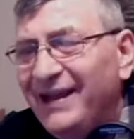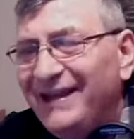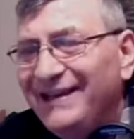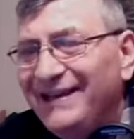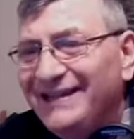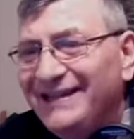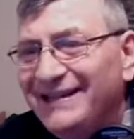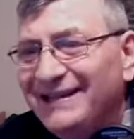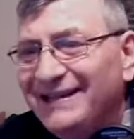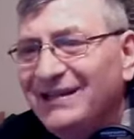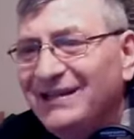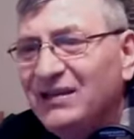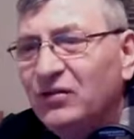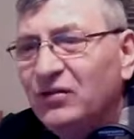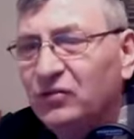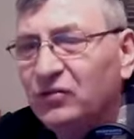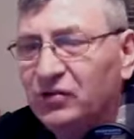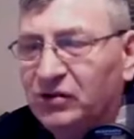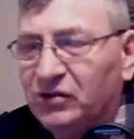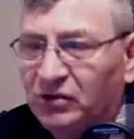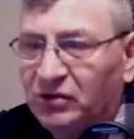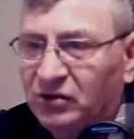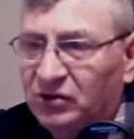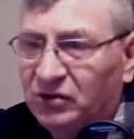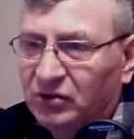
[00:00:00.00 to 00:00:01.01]

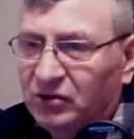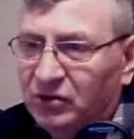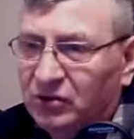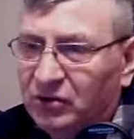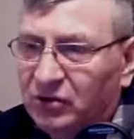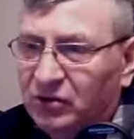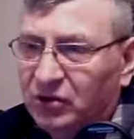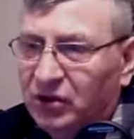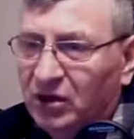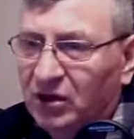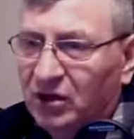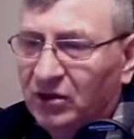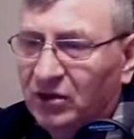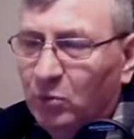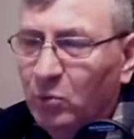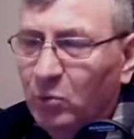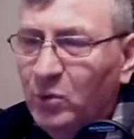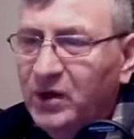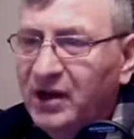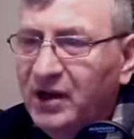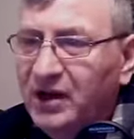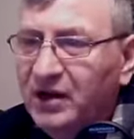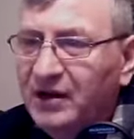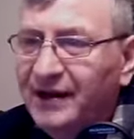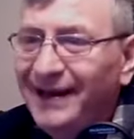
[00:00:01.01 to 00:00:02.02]
execute.
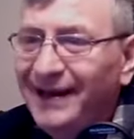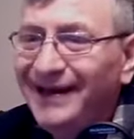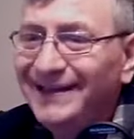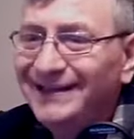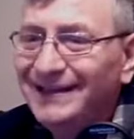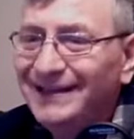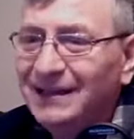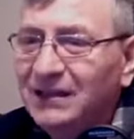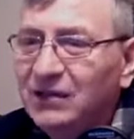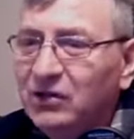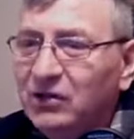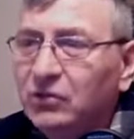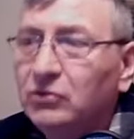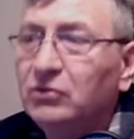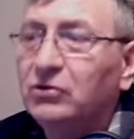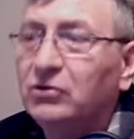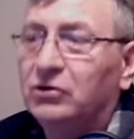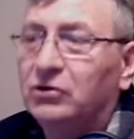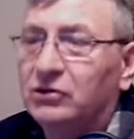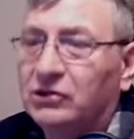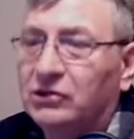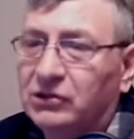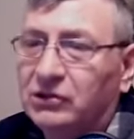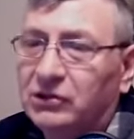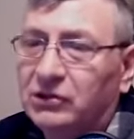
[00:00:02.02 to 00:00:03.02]
We are
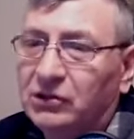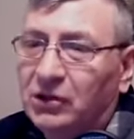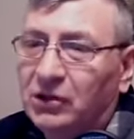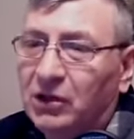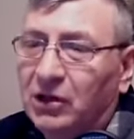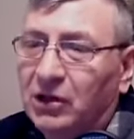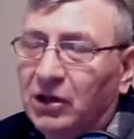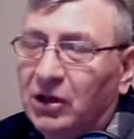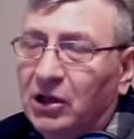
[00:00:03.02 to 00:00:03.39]
executors.